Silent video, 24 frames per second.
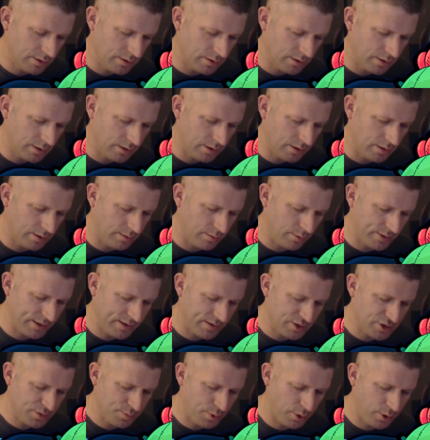Oh, okay,
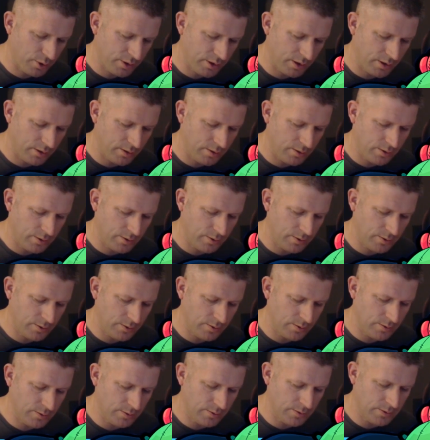there's
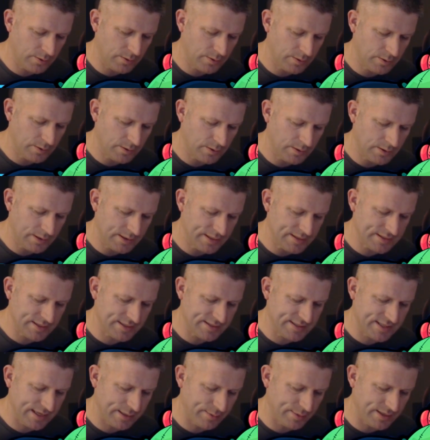Poco. He's going
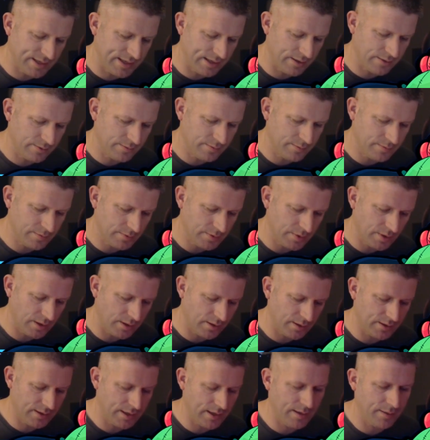to take me down.
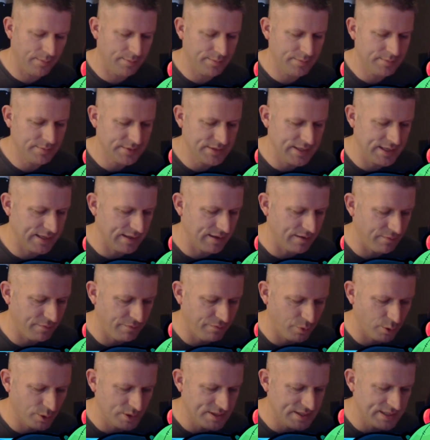Yep, dang it.
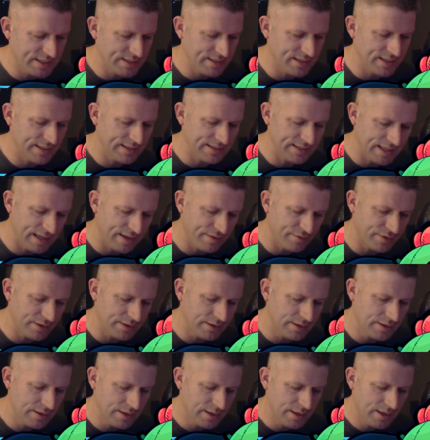14 to
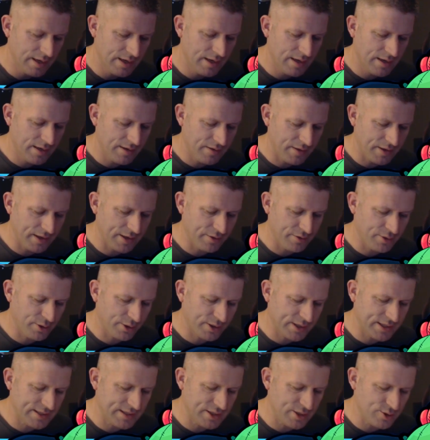11. They, they're
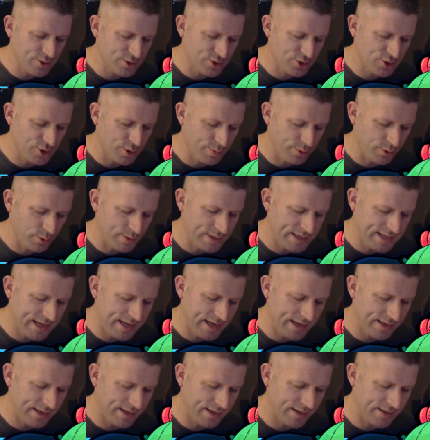getting to use the super. We
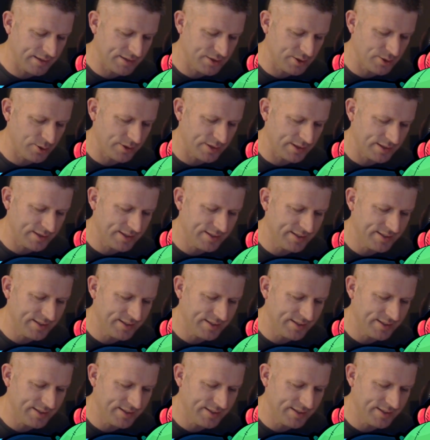cannot do it.